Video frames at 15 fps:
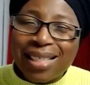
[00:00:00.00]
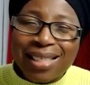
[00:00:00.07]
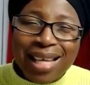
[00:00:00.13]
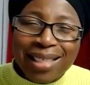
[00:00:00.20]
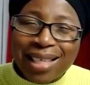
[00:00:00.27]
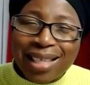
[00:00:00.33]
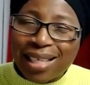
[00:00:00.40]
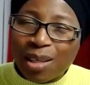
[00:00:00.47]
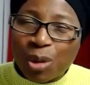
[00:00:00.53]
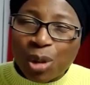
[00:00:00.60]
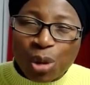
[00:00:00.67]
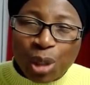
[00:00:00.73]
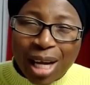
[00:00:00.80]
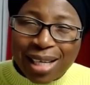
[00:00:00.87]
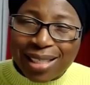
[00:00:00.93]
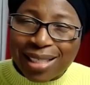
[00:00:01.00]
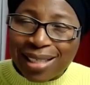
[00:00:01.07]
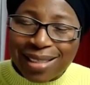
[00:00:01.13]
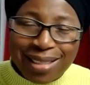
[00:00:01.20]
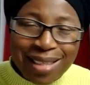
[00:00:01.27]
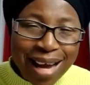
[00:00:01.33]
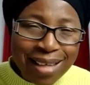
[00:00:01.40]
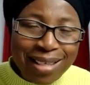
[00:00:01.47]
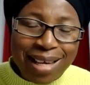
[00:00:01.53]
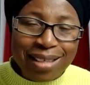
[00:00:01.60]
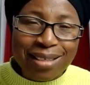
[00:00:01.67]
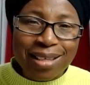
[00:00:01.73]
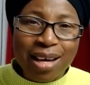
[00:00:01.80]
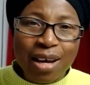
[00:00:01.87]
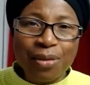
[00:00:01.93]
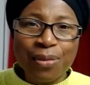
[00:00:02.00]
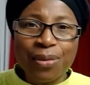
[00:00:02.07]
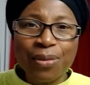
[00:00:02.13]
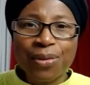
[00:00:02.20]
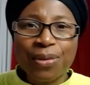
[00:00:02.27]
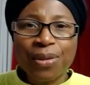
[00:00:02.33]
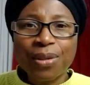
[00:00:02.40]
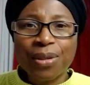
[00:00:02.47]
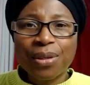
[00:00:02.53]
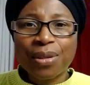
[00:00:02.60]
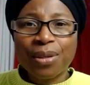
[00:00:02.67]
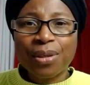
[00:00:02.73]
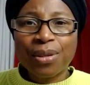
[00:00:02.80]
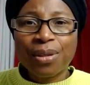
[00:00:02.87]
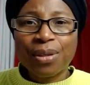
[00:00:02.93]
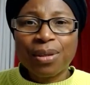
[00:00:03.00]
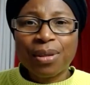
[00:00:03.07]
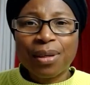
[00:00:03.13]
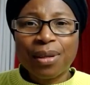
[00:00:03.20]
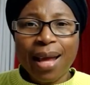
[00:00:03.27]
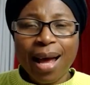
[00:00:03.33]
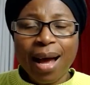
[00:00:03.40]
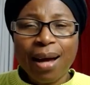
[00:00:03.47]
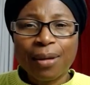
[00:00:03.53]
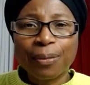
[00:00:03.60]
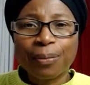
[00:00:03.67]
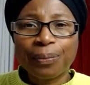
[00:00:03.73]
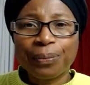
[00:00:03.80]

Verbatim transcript: is agent, they will not disguise themselves. They are.